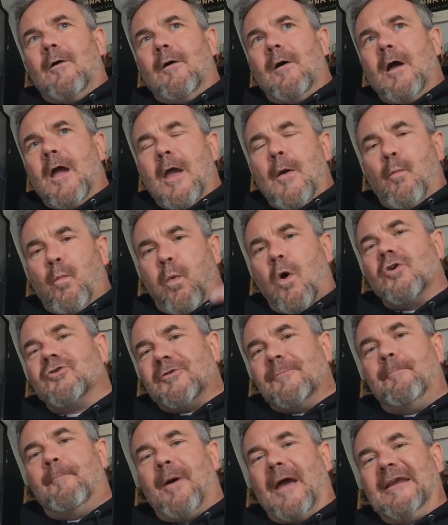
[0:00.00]
It
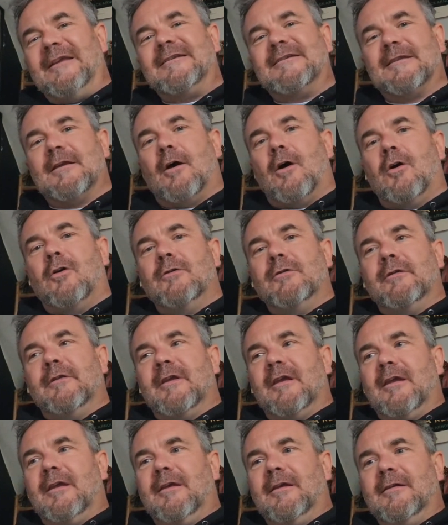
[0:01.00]
wasn't based on
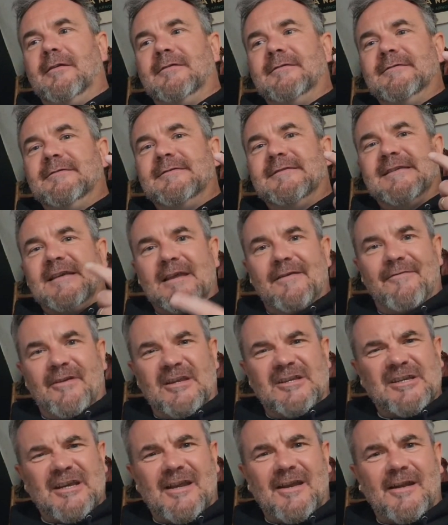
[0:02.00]
the TV
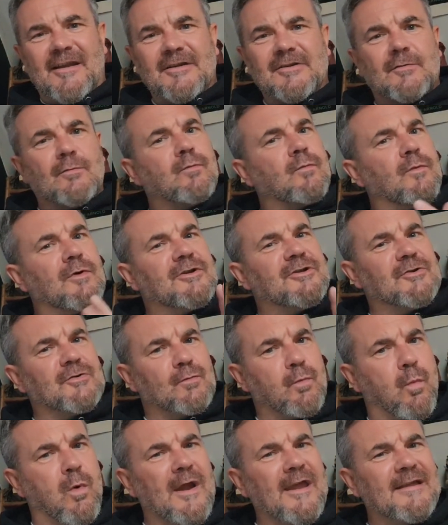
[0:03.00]
series, which is
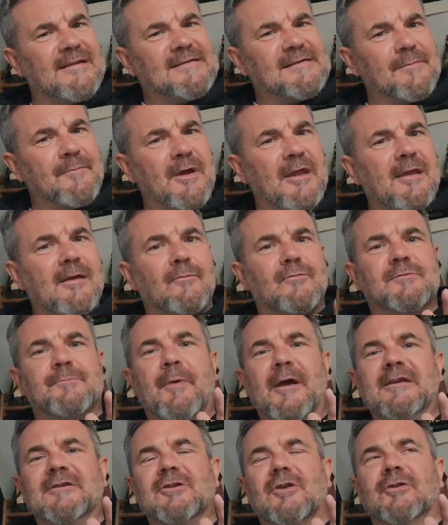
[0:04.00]
weird to me. It was
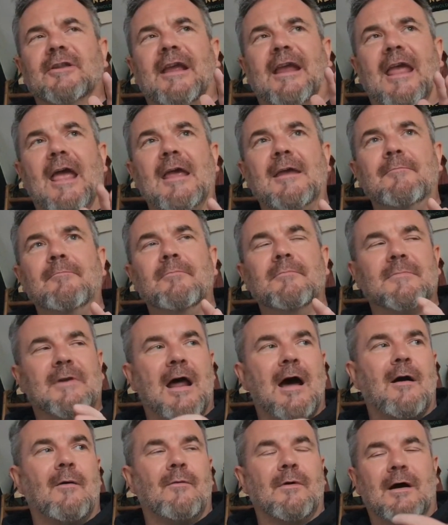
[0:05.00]
based on the game.
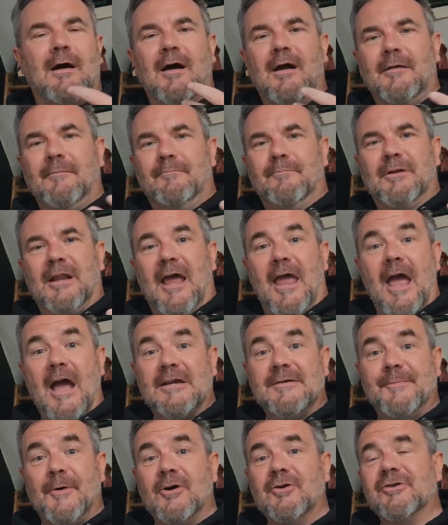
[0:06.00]
Now, I play
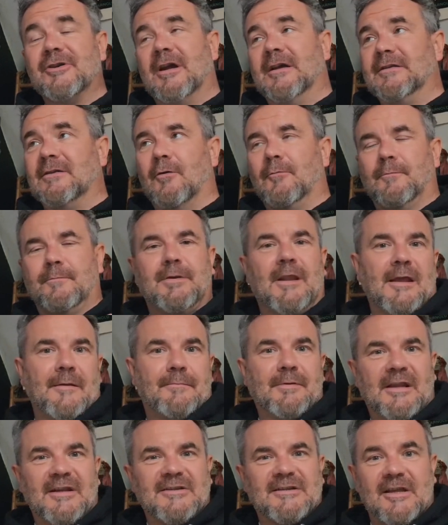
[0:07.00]
Xbox, I don't play
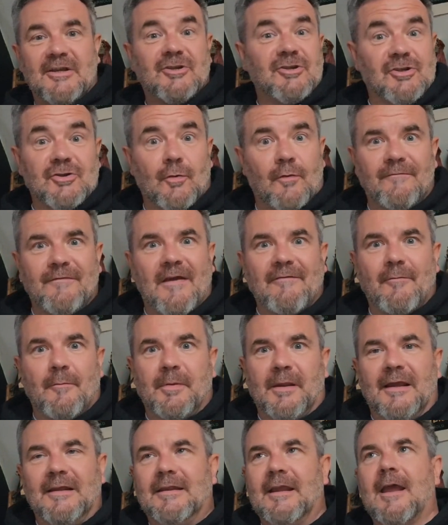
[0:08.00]
PlayStation, so I've never
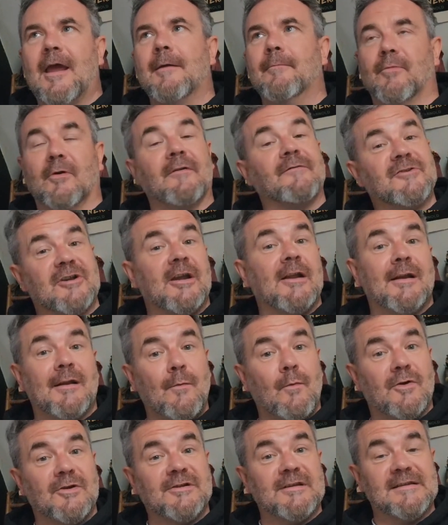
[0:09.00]
played the game, but I've certainly
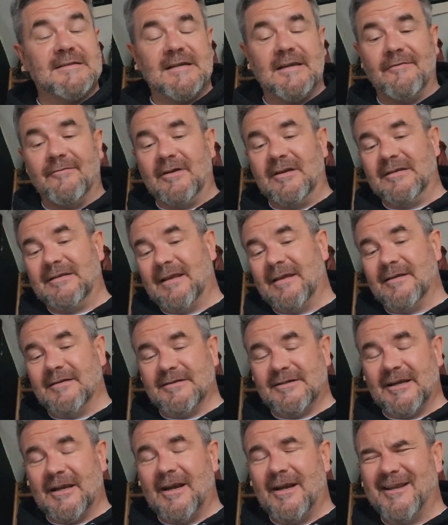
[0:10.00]
watched the TV
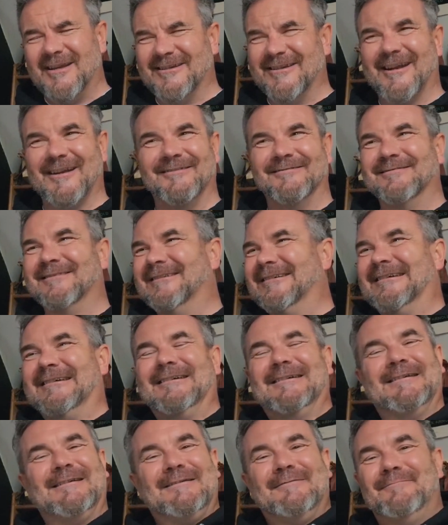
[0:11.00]
series, and
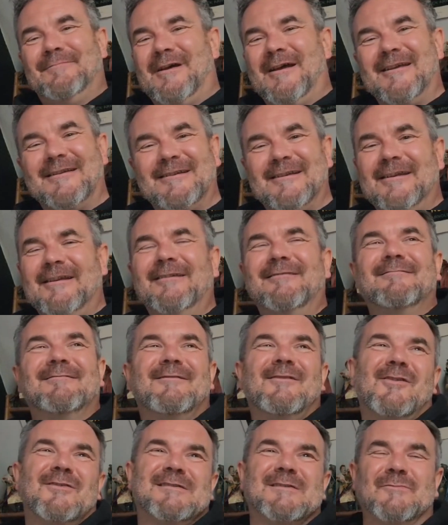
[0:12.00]
personally,
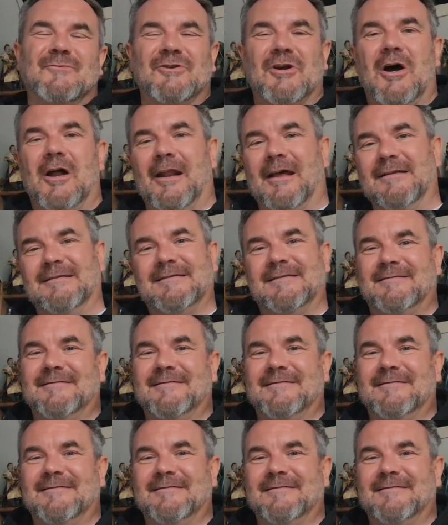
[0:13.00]
thought it was alright.